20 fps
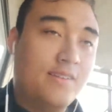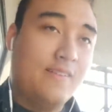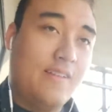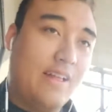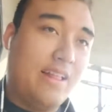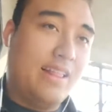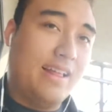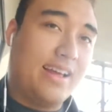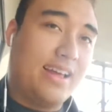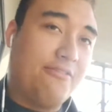
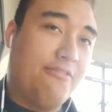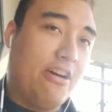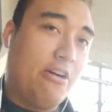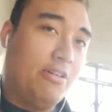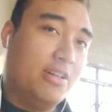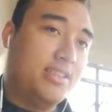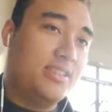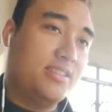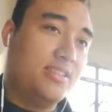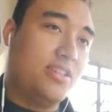Like if I
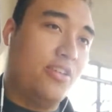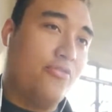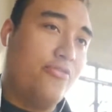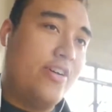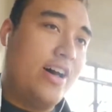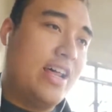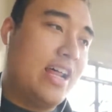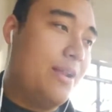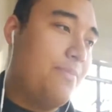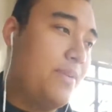wasn't so
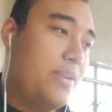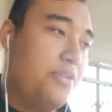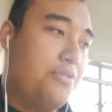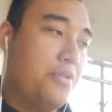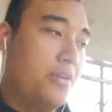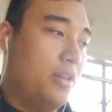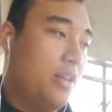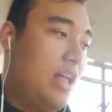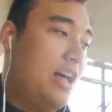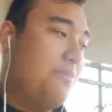fat, I'd be
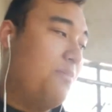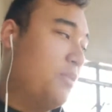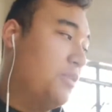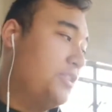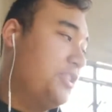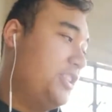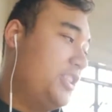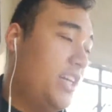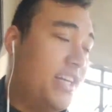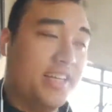doing a lot more
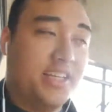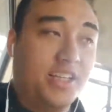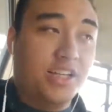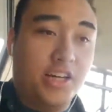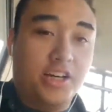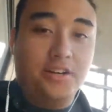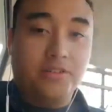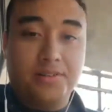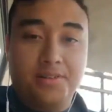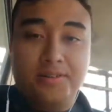shit, you
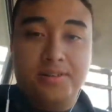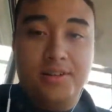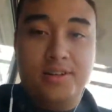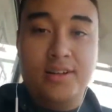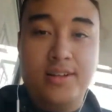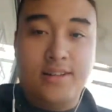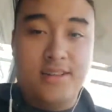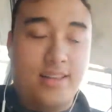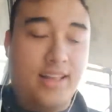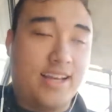know?
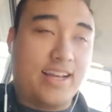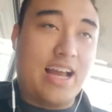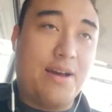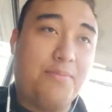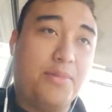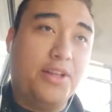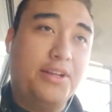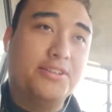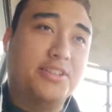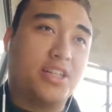Like
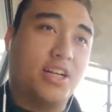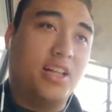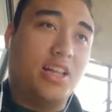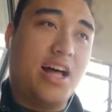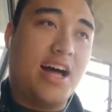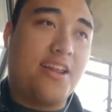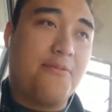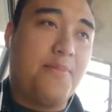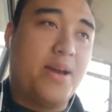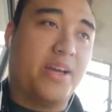I'm losing a
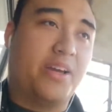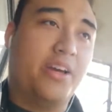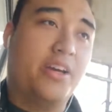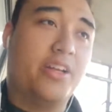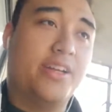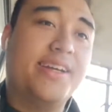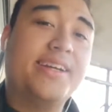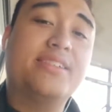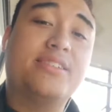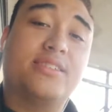lot of my good
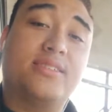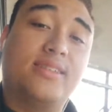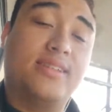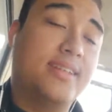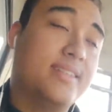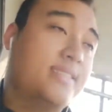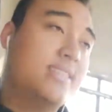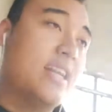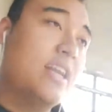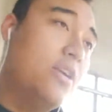years to
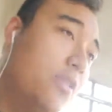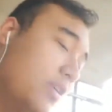this, and I don't